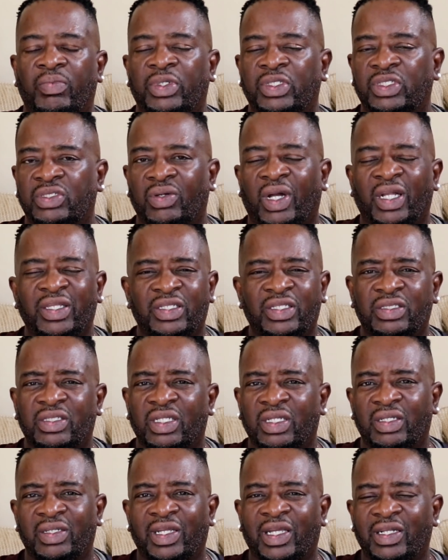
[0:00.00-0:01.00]
And so
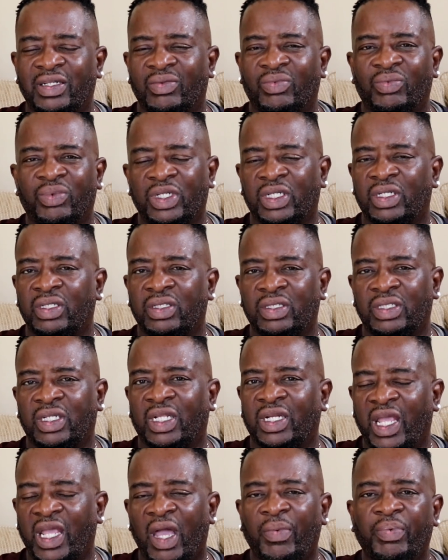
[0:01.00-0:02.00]
when
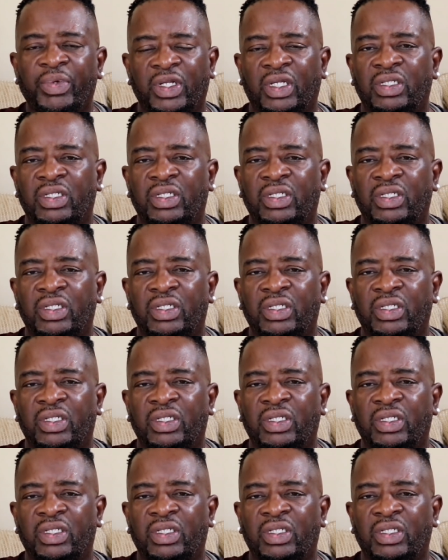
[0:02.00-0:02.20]
it happened